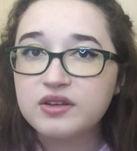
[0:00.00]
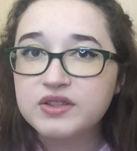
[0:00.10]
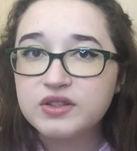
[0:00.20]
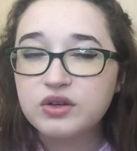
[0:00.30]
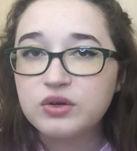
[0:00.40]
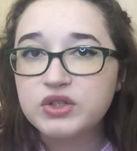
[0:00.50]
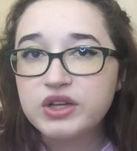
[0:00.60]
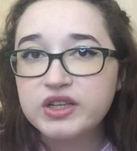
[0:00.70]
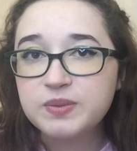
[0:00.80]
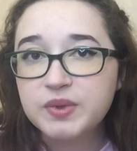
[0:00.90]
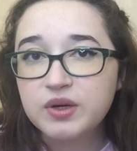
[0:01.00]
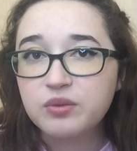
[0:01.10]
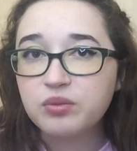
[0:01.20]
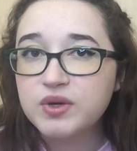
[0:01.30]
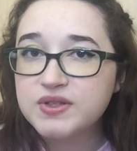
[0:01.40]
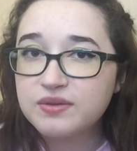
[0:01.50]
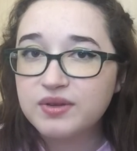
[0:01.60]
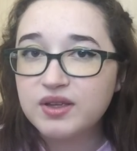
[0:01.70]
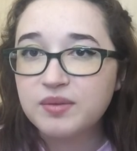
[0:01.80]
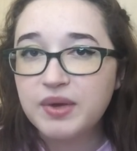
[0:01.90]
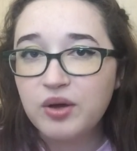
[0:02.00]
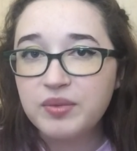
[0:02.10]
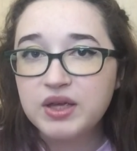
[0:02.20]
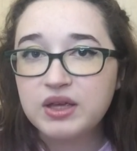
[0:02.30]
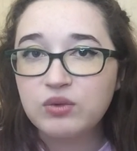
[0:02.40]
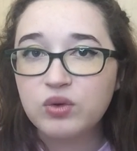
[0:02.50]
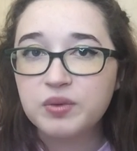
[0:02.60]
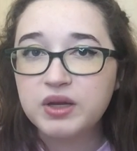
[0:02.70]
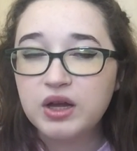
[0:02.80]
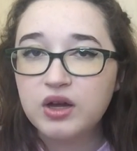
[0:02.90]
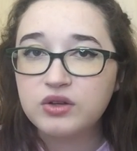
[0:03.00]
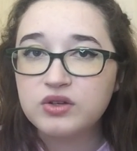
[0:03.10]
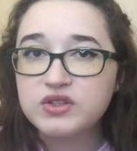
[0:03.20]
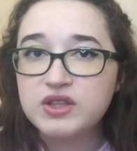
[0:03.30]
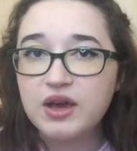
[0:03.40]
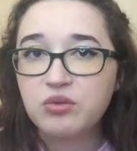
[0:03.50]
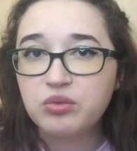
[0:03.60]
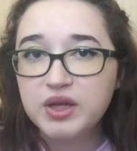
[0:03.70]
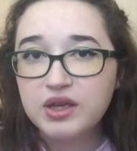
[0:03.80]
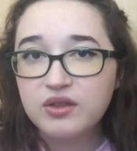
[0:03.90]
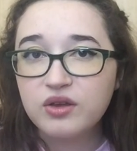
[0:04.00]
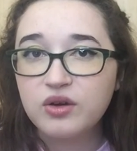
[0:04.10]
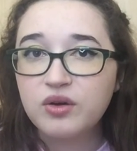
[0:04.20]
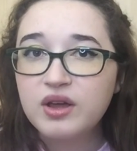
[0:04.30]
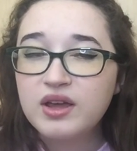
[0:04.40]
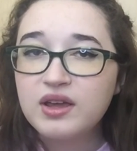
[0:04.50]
As you know, Shakespeare wasn't really about making women characters that weak, though.